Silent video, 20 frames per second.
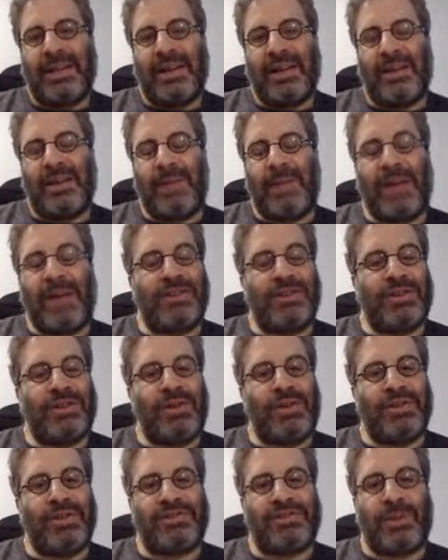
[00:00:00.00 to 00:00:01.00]
How do you
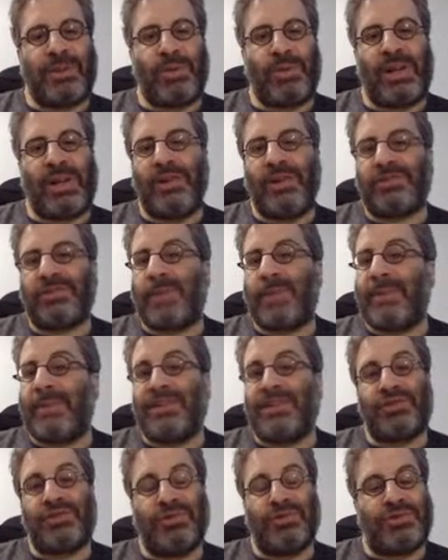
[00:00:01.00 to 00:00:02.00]
know that someone else maybe
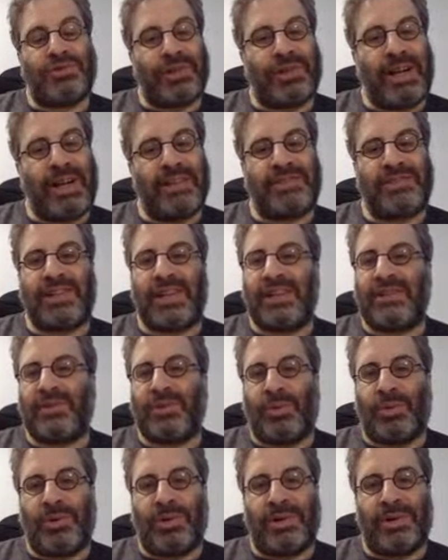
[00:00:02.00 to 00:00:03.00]
has used your headset
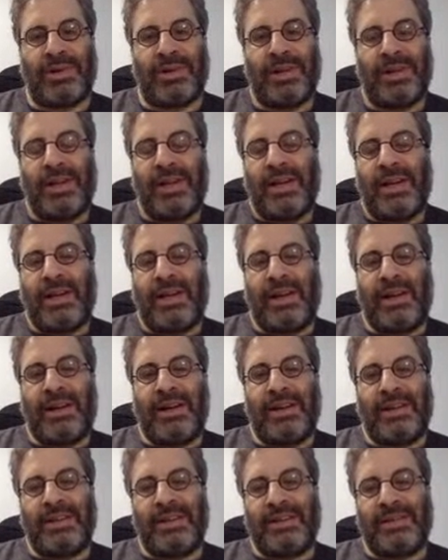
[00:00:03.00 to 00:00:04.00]
or
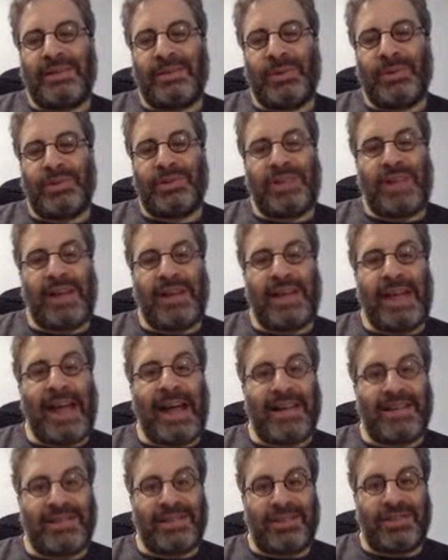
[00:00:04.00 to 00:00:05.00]
has had
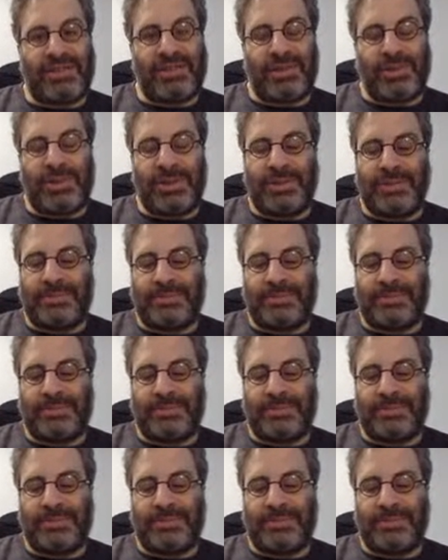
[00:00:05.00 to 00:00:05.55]
access to it?